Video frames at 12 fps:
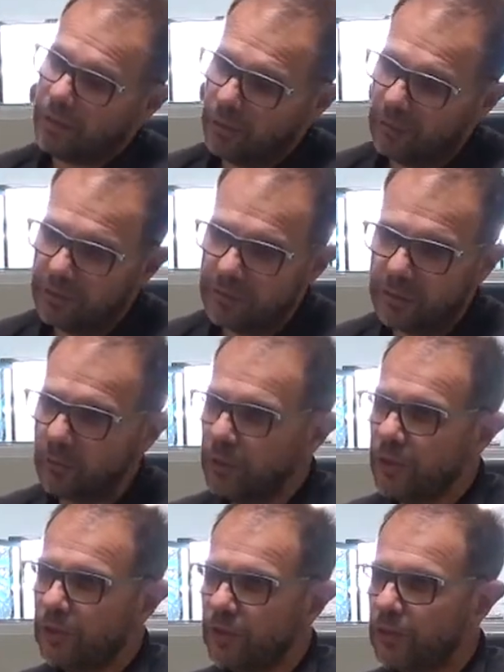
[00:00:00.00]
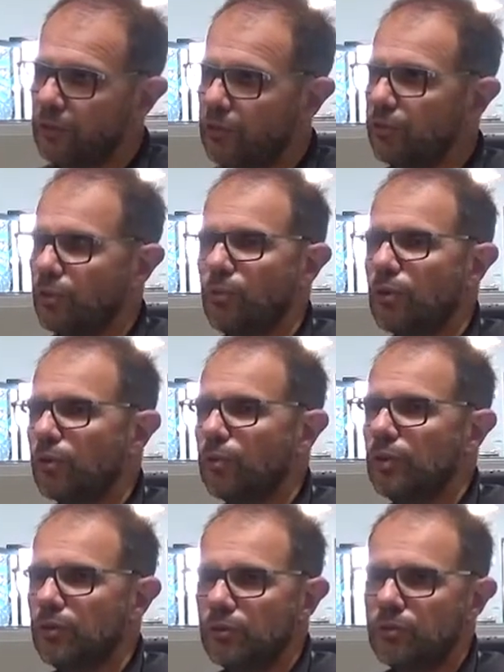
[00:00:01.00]
However, we couldn't do the work
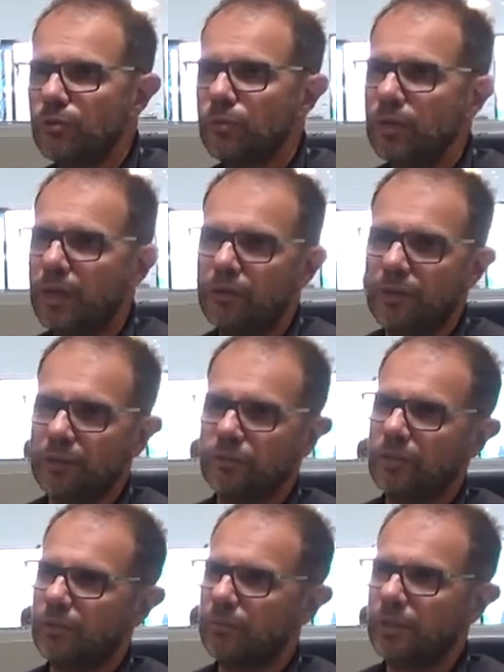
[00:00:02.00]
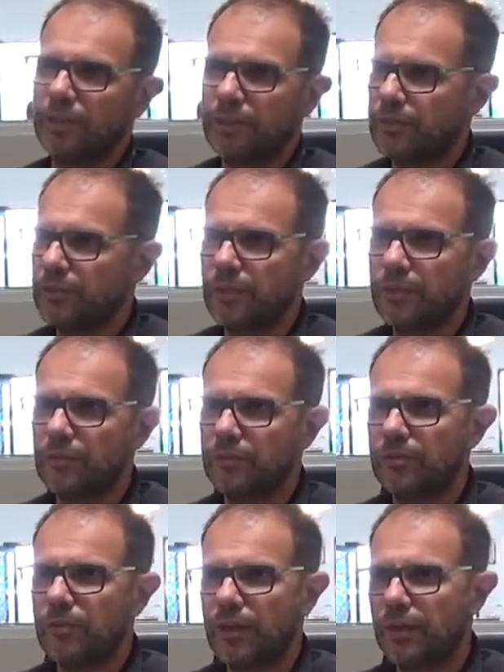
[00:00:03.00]
we do without actually being associated
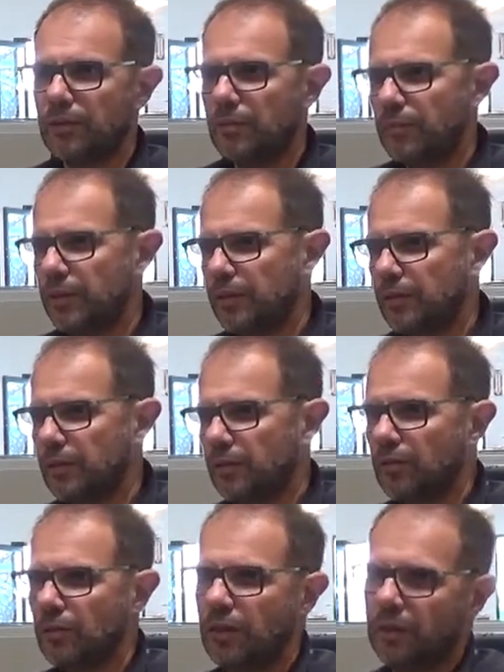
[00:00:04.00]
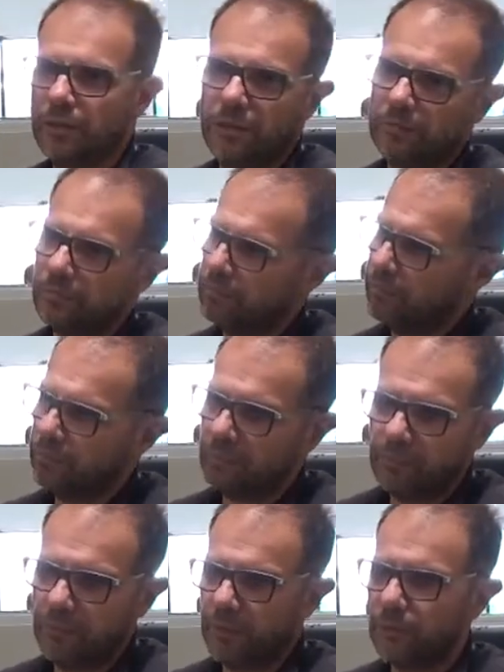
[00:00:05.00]
to academia, you know, like I'm, um,
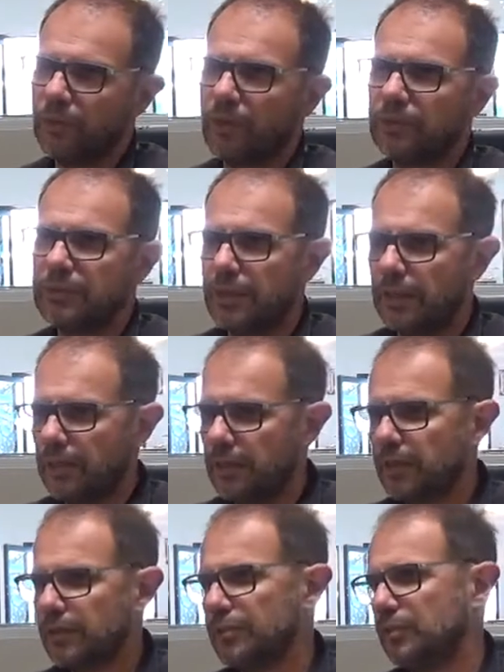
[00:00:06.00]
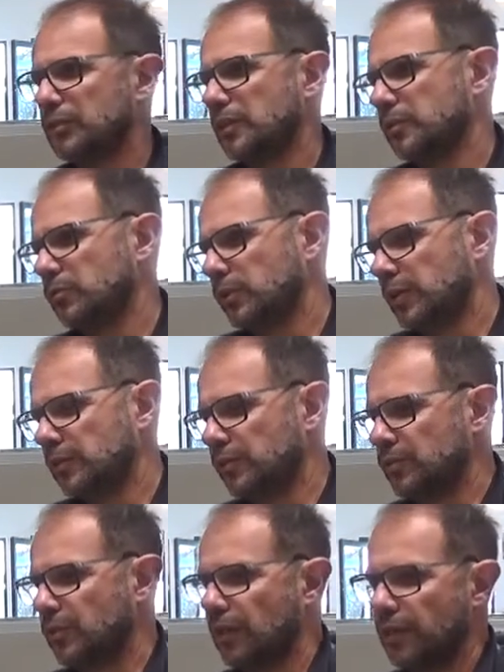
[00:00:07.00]
my work at SciArc, Georgina's work at
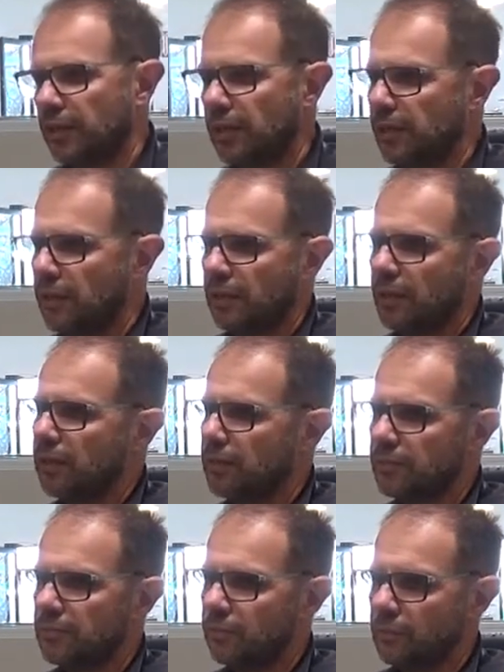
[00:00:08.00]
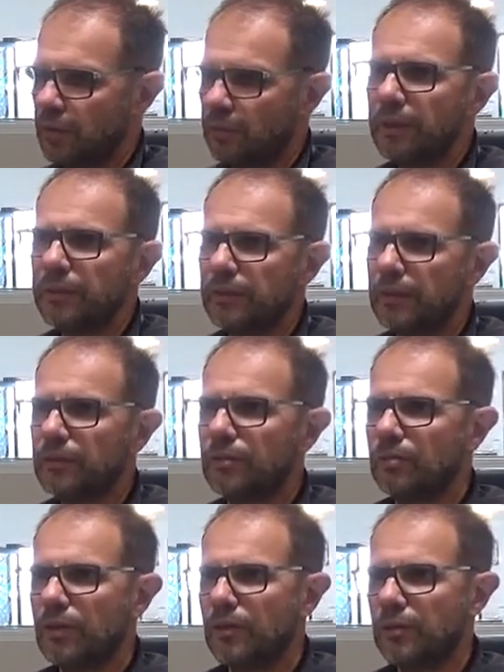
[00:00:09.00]
UCLA, it's fundamental
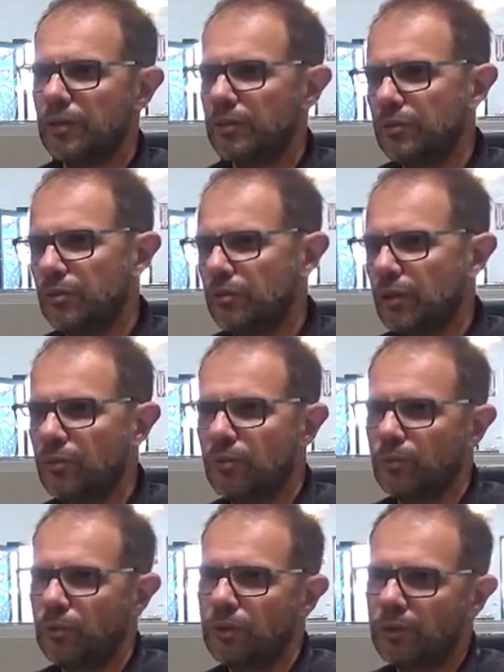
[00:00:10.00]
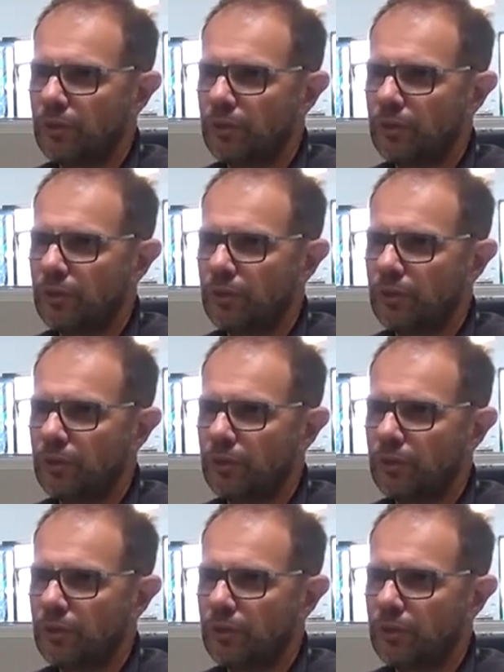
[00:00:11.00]
to our, to our work.